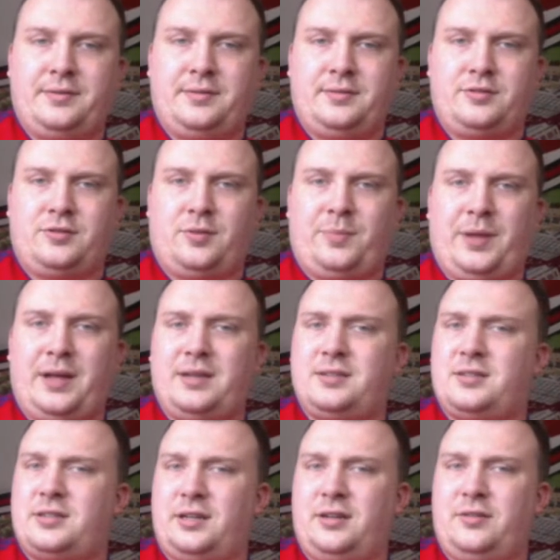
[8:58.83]
to swap ends.
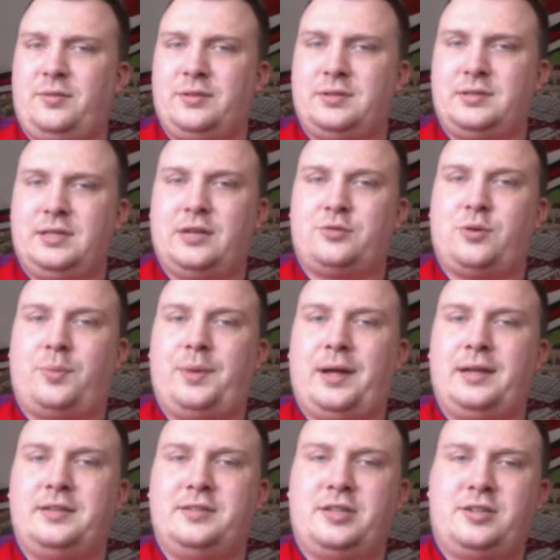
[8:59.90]
I don't know. Yeah, swap
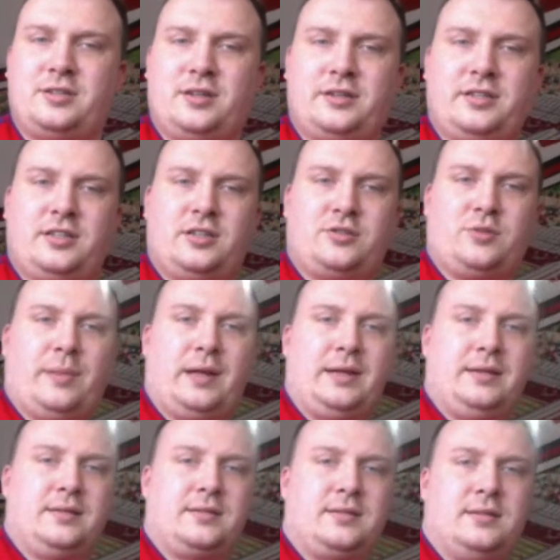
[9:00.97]
ends. She decided to swap
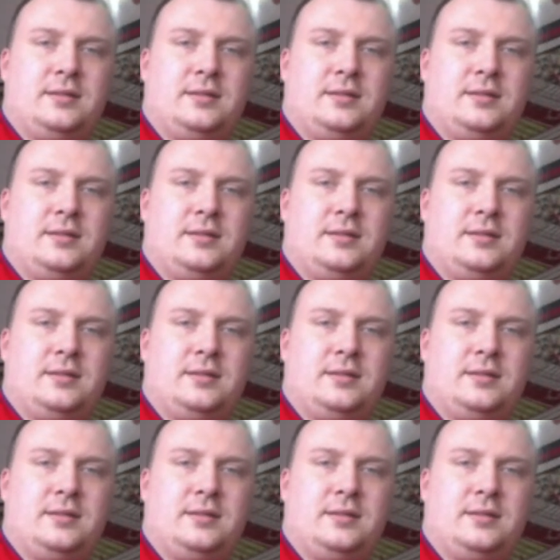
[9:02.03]
ends.